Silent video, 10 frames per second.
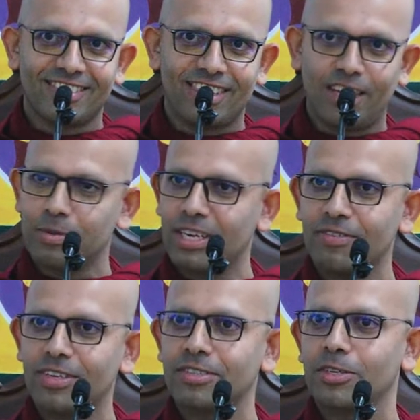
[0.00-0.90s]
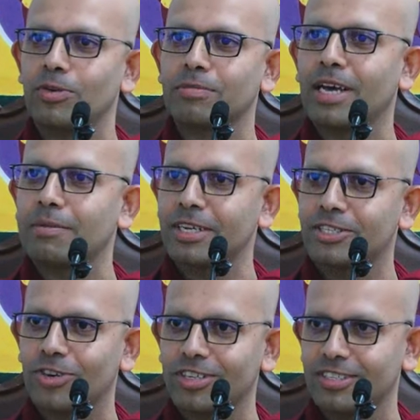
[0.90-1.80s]
I believe it is the only man made
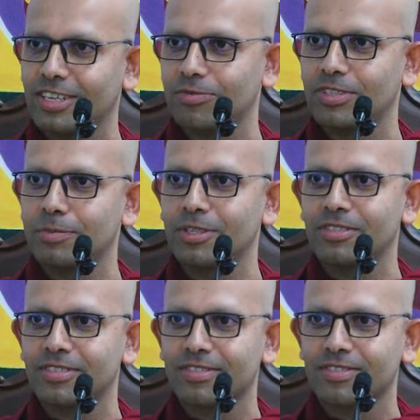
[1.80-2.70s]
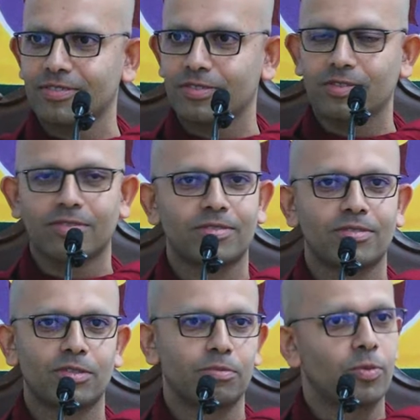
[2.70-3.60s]
structure that's visible
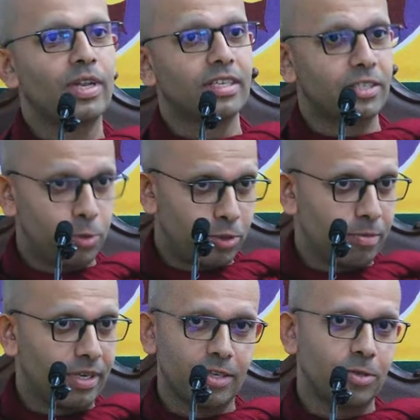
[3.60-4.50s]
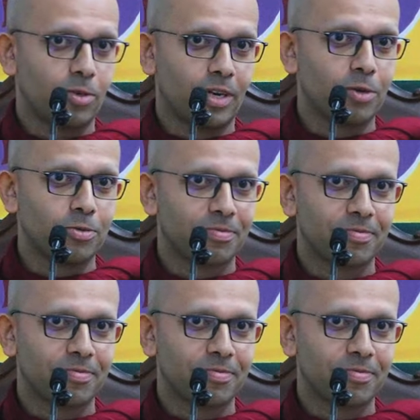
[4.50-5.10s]
to the Well, it used to be, I don't know now.